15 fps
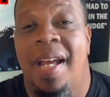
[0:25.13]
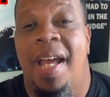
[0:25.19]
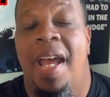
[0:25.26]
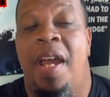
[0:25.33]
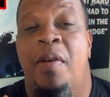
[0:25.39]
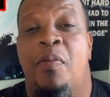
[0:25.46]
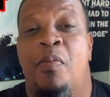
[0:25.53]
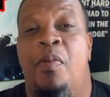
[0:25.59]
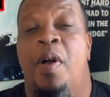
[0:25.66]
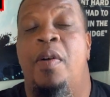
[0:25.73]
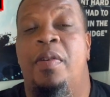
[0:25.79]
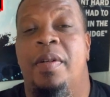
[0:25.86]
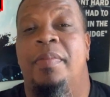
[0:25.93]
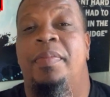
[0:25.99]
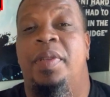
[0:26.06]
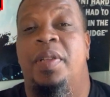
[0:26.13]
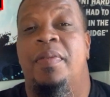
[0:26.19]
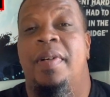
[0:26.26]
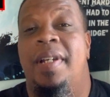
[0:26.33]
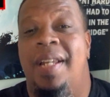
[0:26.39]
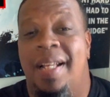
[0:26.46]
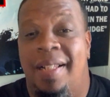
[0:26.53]
and welcome to
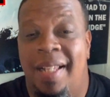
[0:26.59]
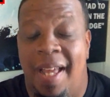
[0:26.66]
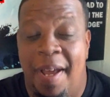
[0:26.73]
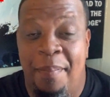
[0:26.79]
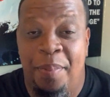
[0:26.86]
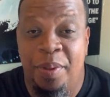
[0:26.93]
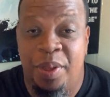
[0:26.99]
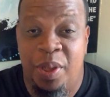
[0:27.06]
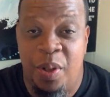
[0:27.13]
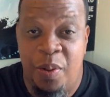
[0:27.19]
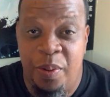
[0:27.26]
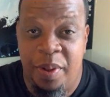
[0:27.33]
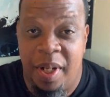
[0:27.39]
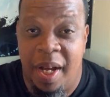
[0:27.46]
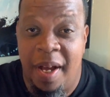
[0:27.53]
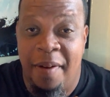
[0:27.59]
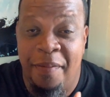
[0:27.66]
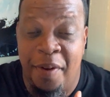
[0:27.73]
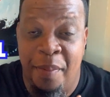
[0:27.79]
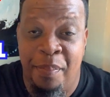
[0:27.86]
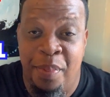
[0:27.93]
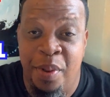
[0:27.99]
another episode of
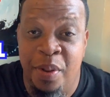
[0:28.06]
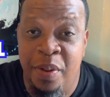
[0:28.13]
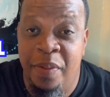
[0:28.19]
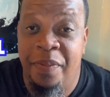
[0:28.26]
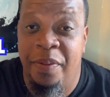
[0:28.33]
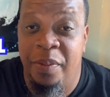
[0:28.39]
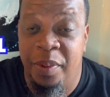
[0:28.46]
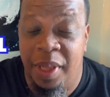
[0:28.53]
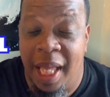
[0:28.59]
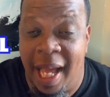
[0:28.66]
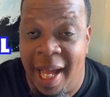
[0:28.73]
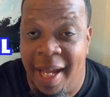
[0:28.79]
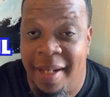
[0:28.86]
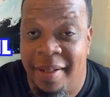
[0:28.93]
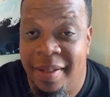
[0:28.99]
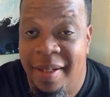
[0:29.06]
A Beautiful Lie.